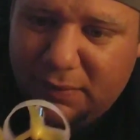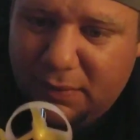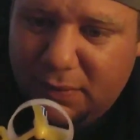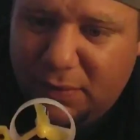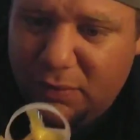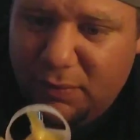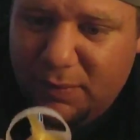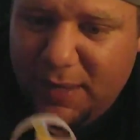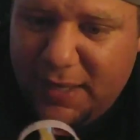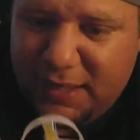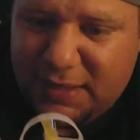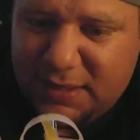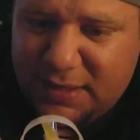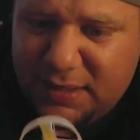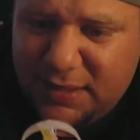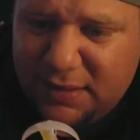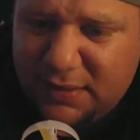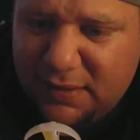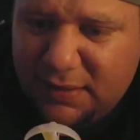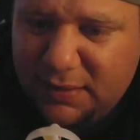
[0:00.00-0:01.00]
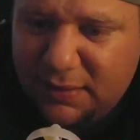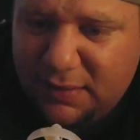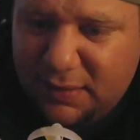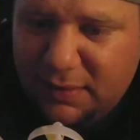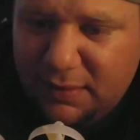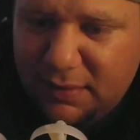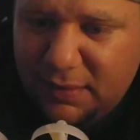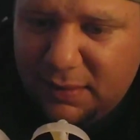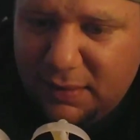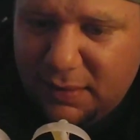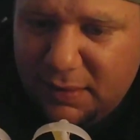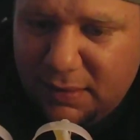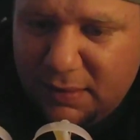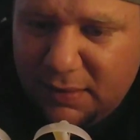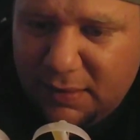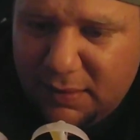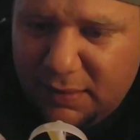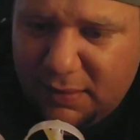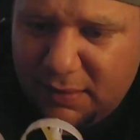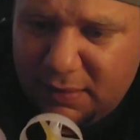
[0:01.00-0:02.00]
Who makes it?
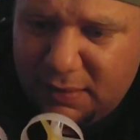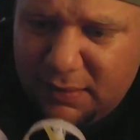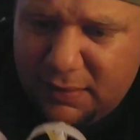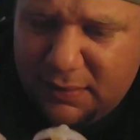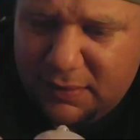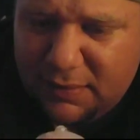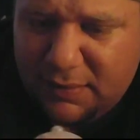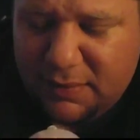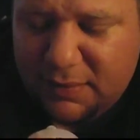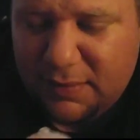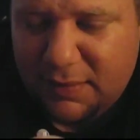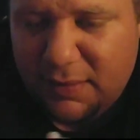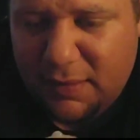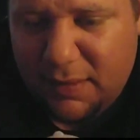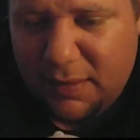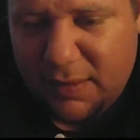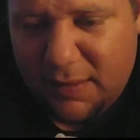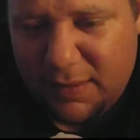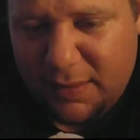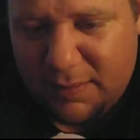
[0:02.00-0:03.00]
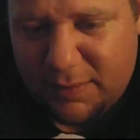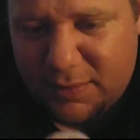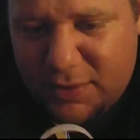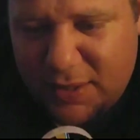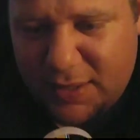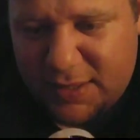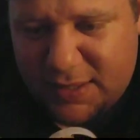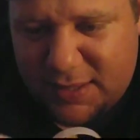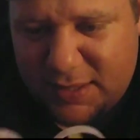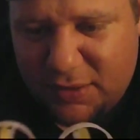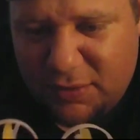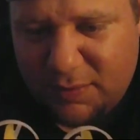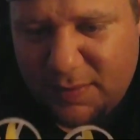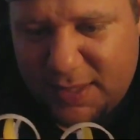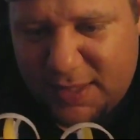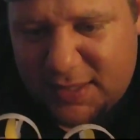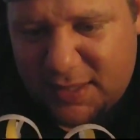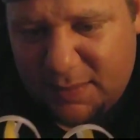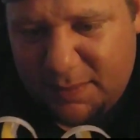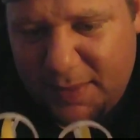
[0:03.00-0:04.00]
I'm trying to see who
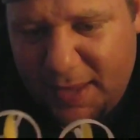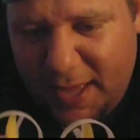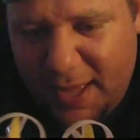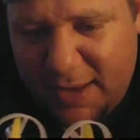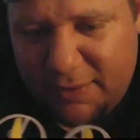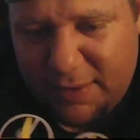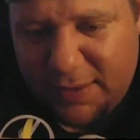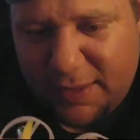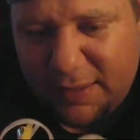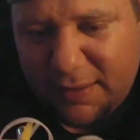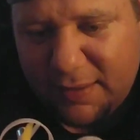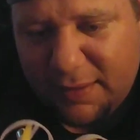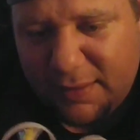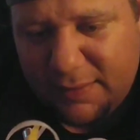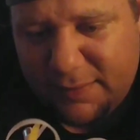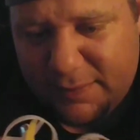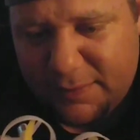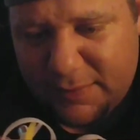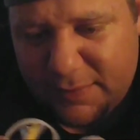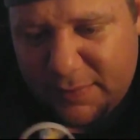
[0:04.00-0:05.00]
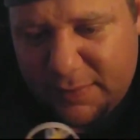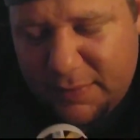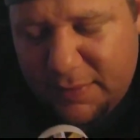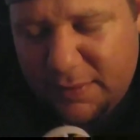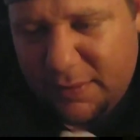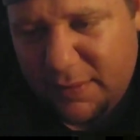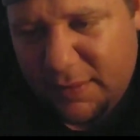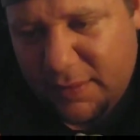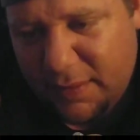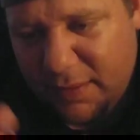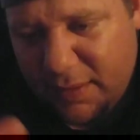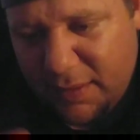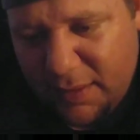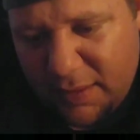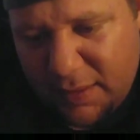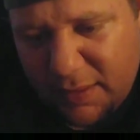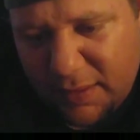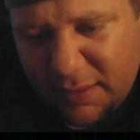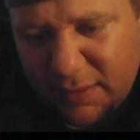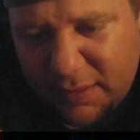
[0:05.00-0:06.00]
makes the battery here.
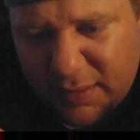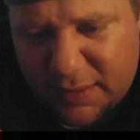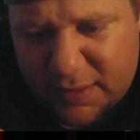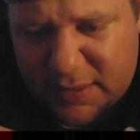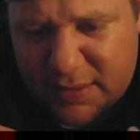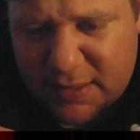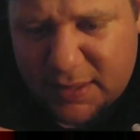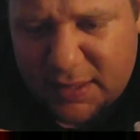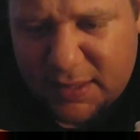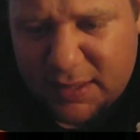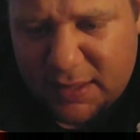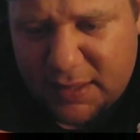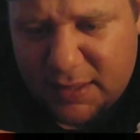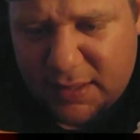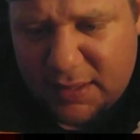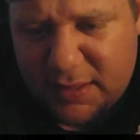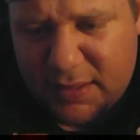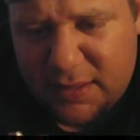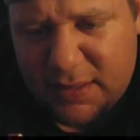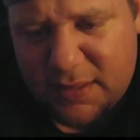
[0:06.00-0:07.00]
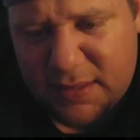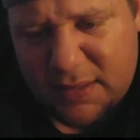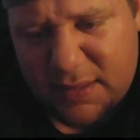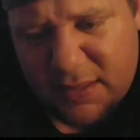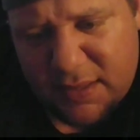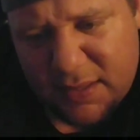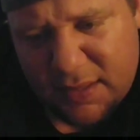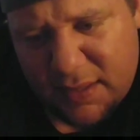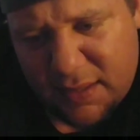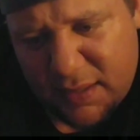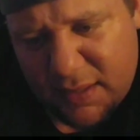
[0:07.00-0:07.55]
This is